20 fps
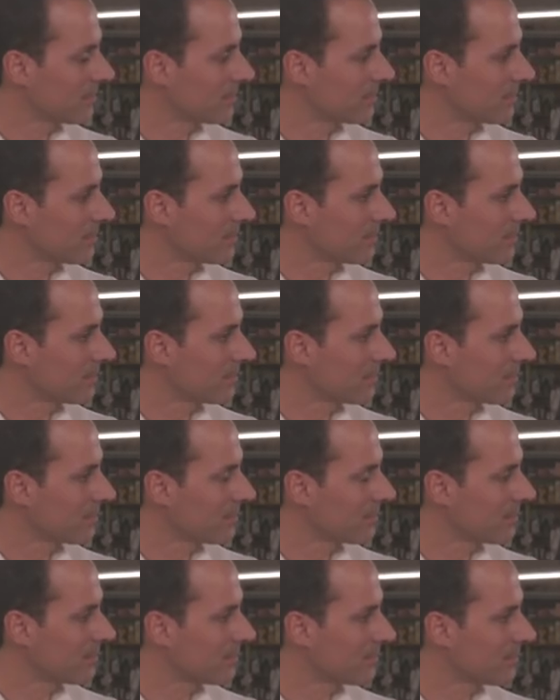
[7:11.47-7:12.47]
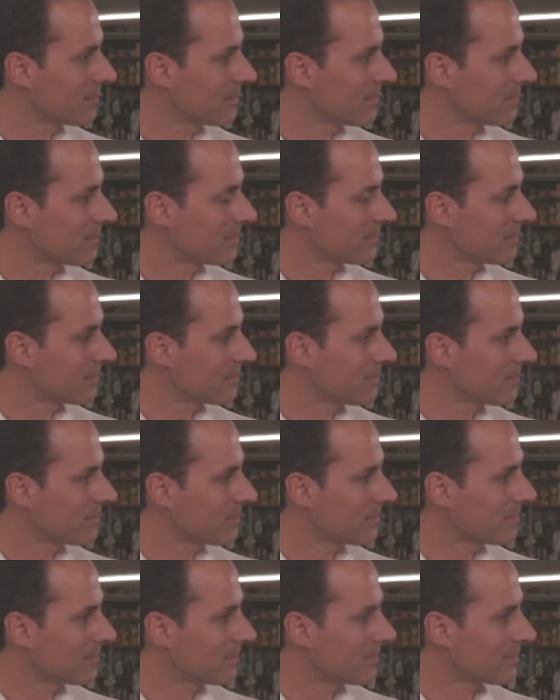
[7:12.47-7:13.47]

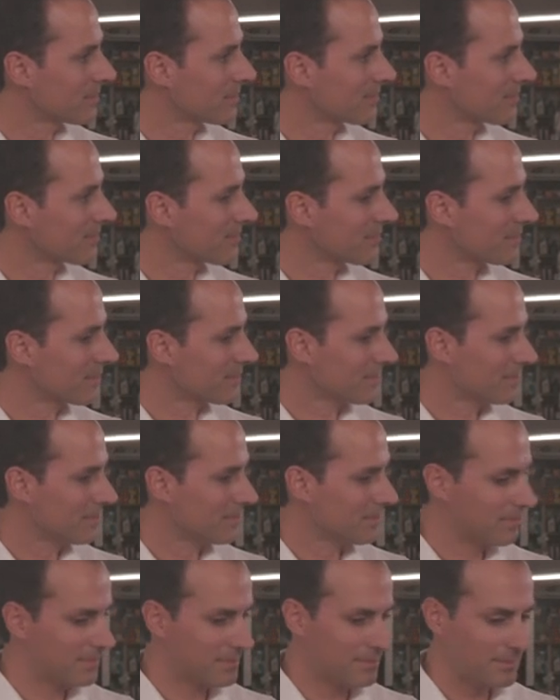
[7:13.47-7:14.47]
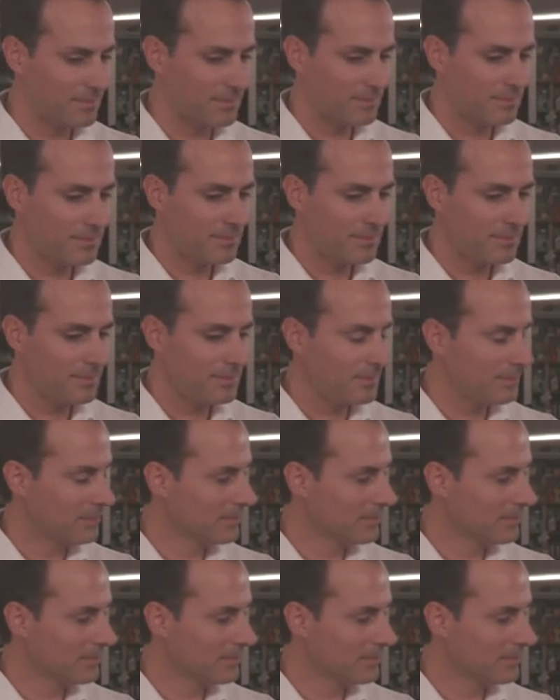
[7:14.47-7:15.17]
This person isn't speaking.